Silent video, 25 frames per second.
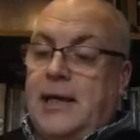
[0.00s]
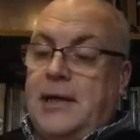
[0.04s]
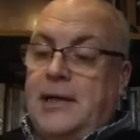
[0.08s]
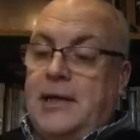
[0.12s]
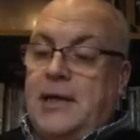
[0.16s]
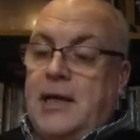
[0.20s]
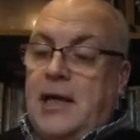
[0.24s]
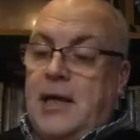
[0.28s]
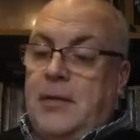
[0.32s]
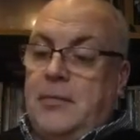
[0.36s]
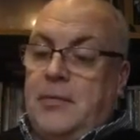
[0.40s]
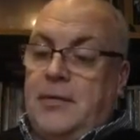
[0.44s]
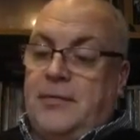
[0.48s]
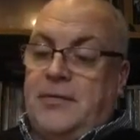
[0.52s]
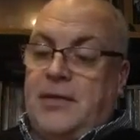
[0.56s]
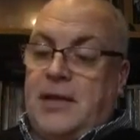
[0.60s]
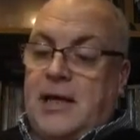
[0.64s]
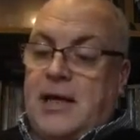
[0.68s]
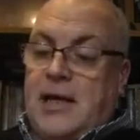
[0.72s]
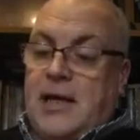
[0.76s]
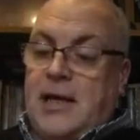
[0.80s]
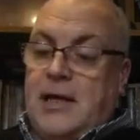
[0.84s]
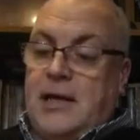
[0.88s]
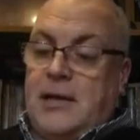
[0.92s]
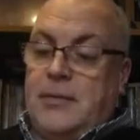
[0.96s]
Name of the
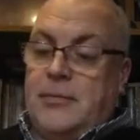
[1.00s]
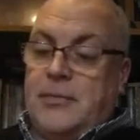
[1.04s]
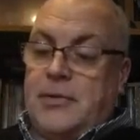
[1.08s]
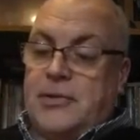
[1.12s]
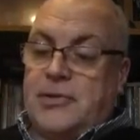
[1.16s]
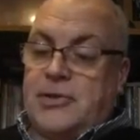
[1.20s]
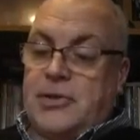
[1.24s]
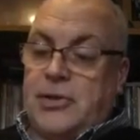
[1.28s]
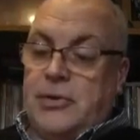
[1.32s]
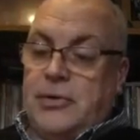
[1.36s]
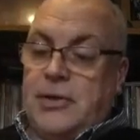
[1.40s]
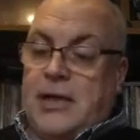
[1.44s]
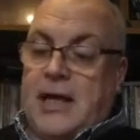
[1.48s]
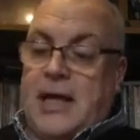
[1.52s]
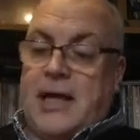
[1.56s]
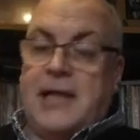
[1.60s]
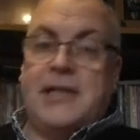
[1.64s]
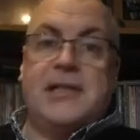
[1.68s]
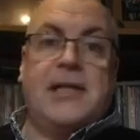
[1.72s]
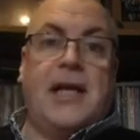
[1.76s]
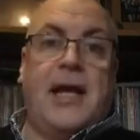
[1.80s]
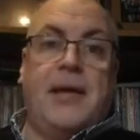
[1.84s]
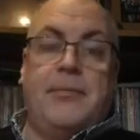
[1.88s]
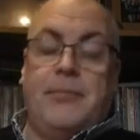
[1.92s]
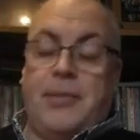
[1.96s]
Game, Suitcase
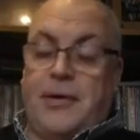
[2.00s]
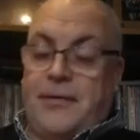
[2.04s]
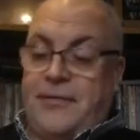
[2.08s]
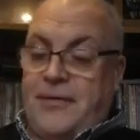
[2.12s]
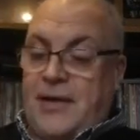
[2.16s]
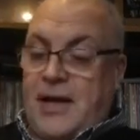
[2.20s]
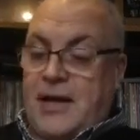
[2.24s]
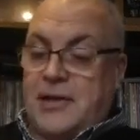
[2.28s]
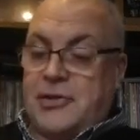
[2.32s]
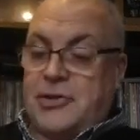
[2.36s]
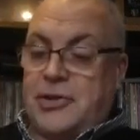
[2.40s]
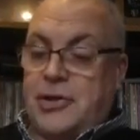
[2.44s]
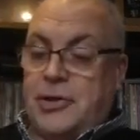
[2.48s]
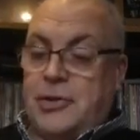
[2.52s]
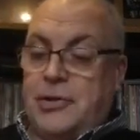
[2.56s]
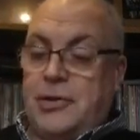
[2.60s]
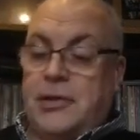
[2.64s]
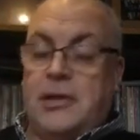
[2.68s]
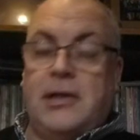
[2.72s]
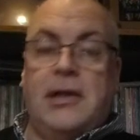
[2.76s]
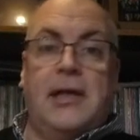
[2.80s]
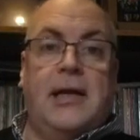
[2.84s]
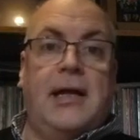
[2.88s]
and Perfection,